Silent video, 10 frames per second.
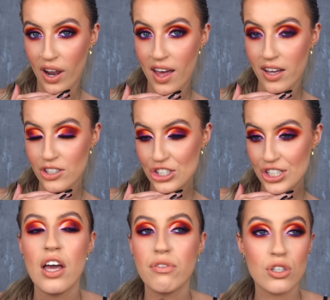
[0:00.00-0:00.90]

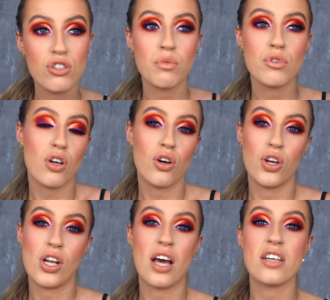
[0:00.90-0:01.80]
lash. If you're someone who's got
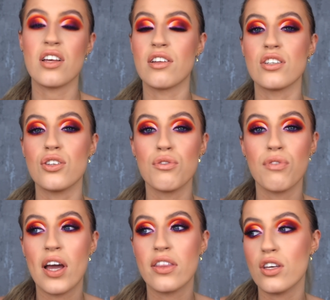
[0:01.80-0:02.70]
hooded eyes and you
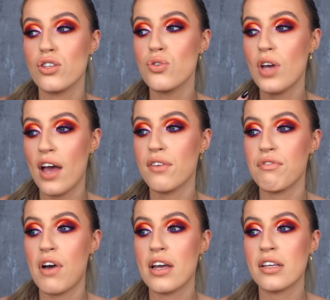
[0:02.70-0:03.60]
find that you can't
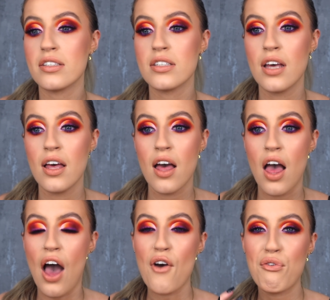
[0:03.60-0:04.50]
find
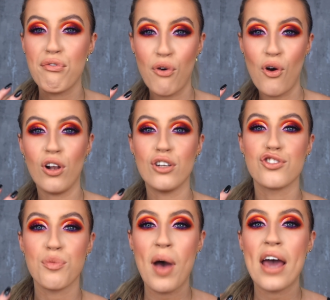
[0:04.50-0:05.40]
a full
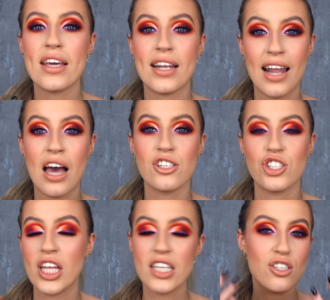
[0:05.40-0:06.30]
dramatic lash
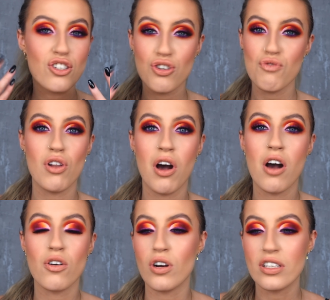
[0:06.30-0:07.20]
that isn't too
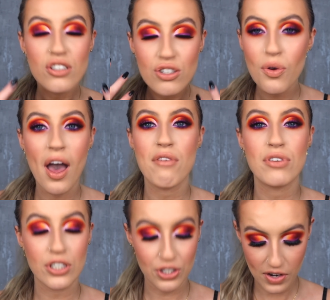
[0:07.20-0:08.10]
long or isn't too
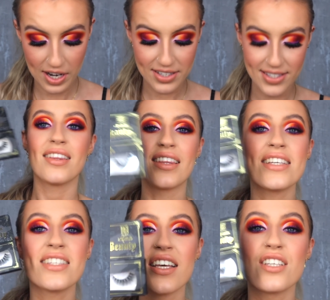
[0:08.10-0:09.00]
heavy on your eyes,
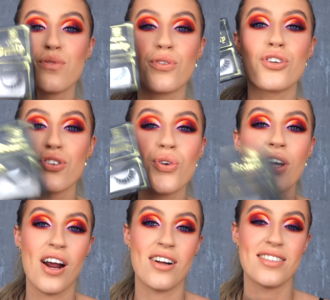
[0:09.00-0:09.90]
this is for you,
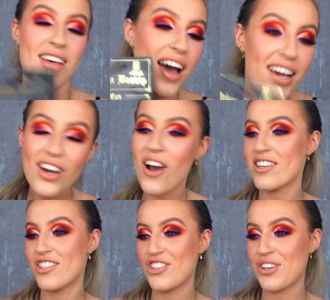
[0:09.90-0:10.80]
girls. I
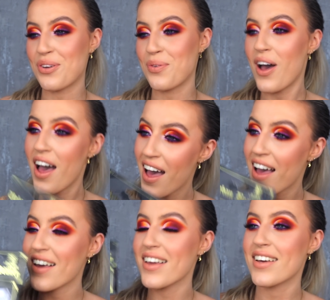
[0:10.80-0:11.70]
got you.
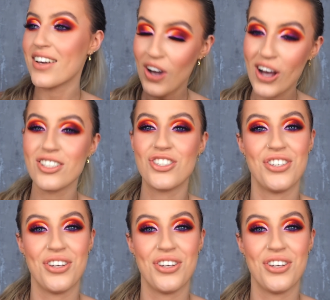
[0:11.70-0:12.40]
I got